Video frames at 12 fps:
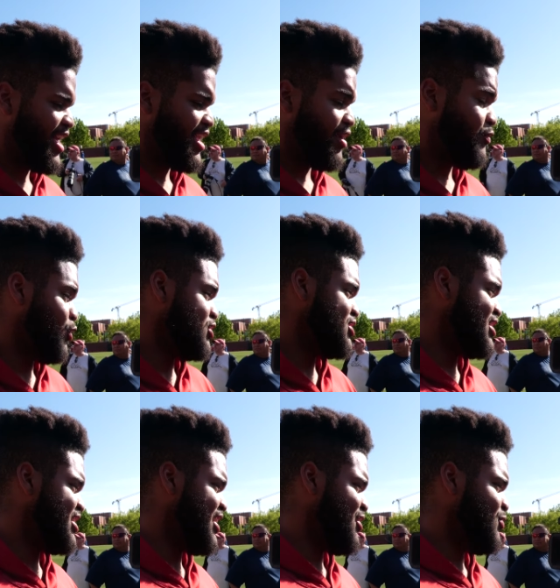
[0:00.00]
And I focused
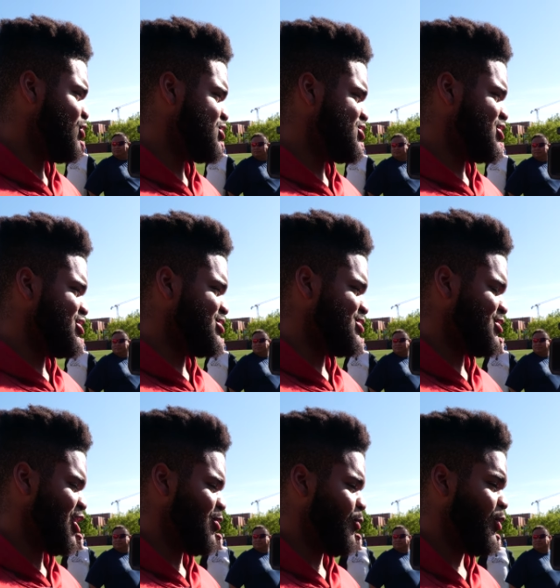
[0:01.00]
on that. I focused on
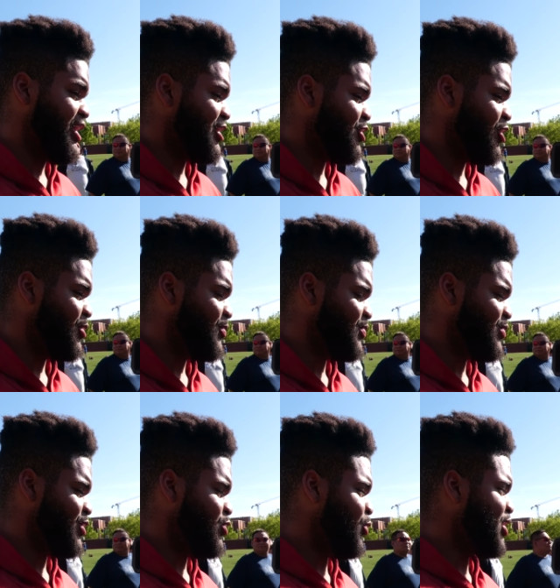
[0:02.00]
waking up,
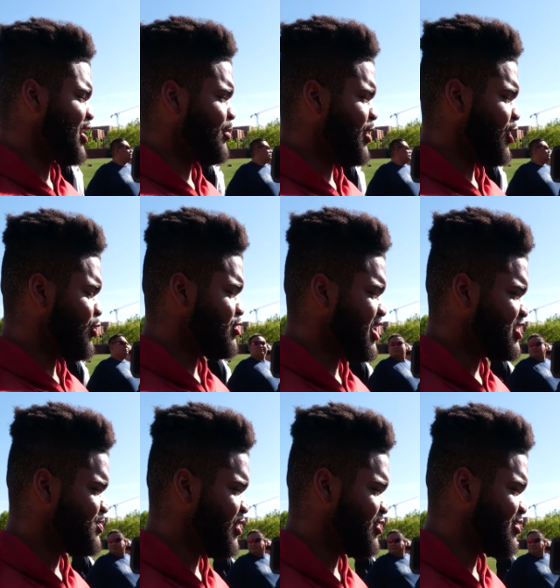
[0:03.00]
knowing I could make other
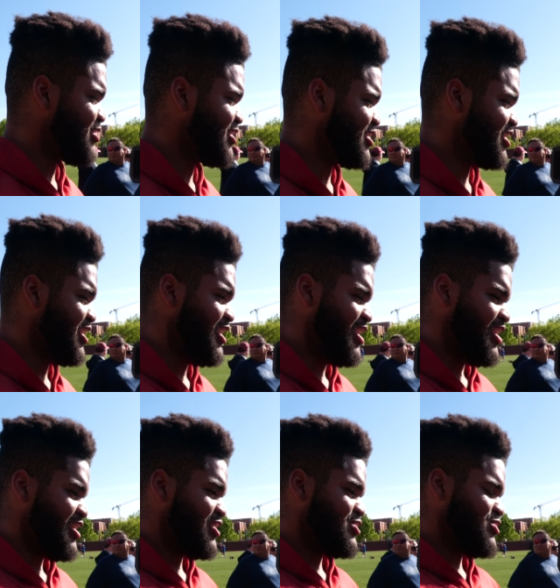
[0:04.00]
guys better.
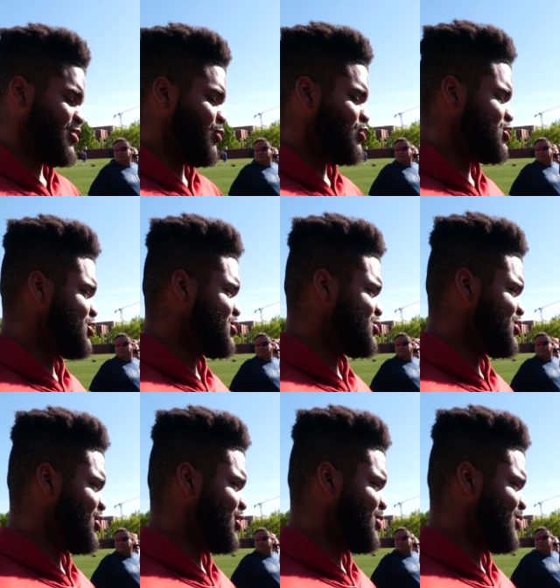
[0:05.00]
Because unfortunately, there's
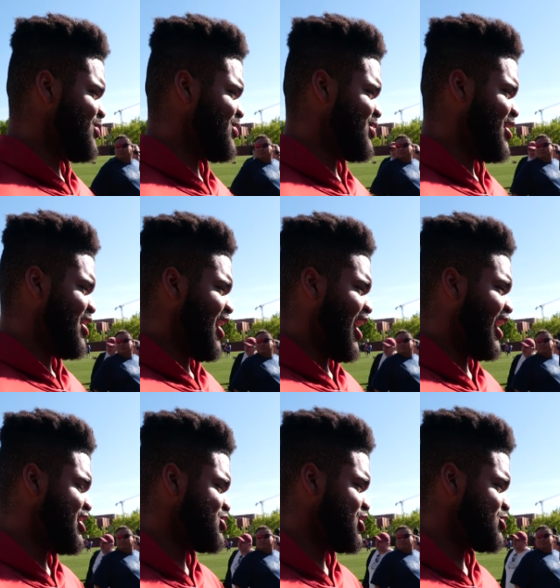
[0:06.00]
nothing
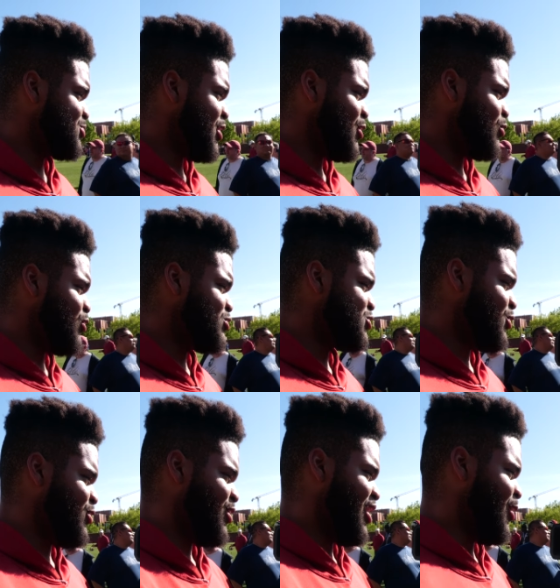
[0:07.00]
I can change in my role,
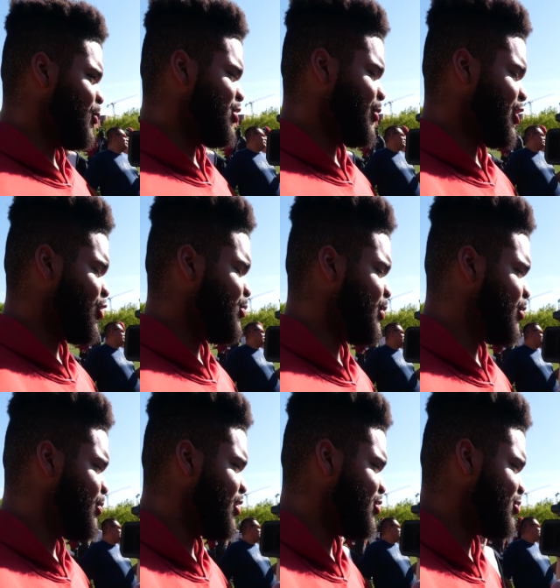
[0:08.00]
so I wanted to make other
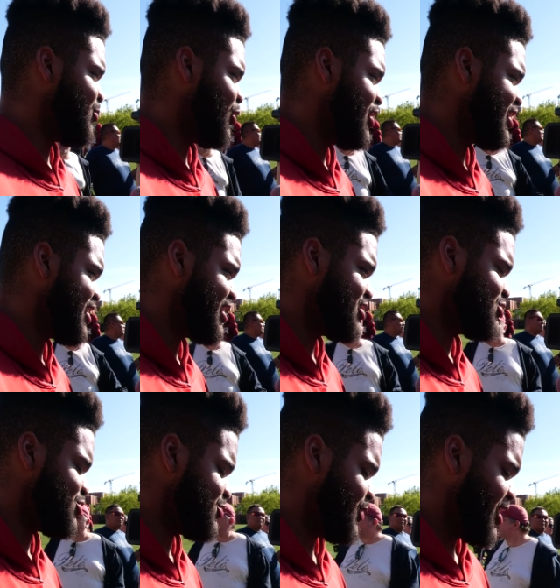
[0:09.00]
people better while I can.
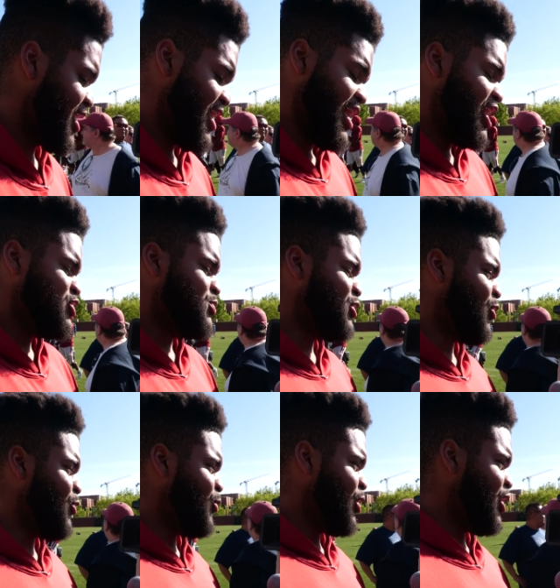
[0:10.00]
So it's been
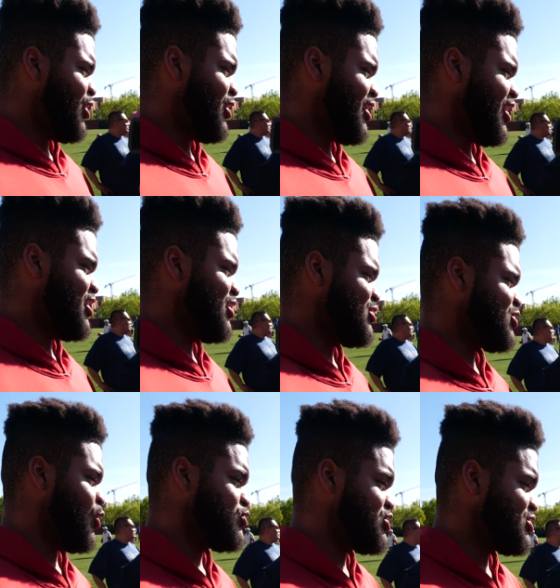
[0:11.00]
going well. Uh,
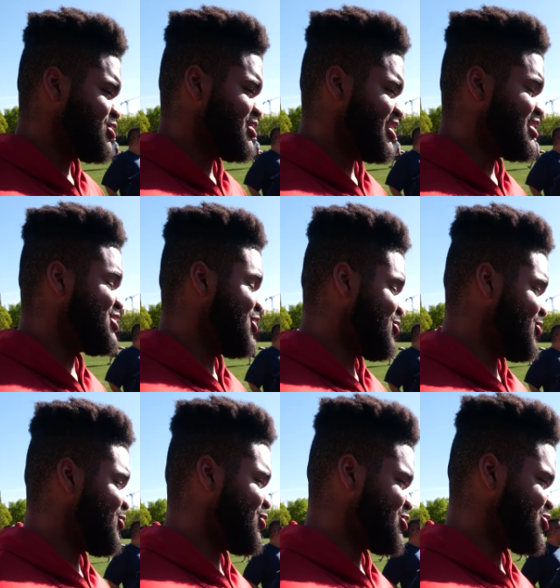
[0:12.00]
coaching is
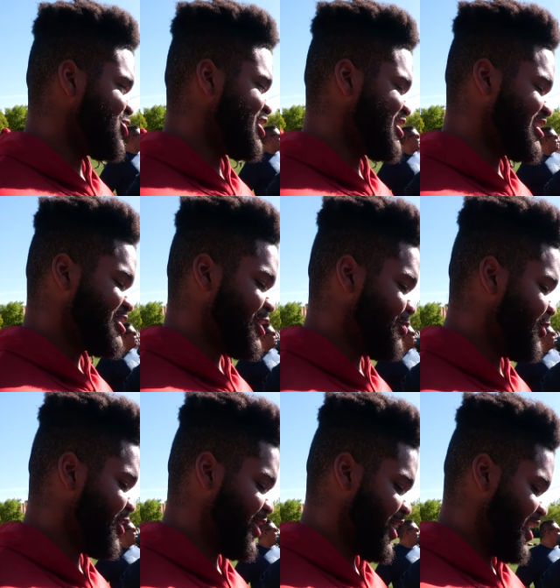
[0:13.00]
different for sure, as I said,
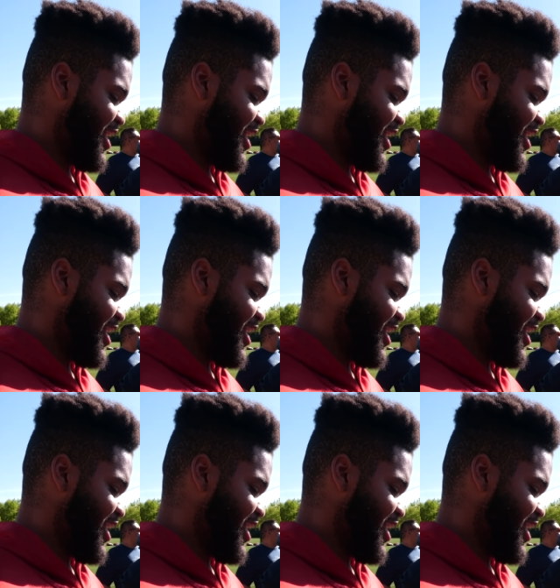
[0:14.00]
but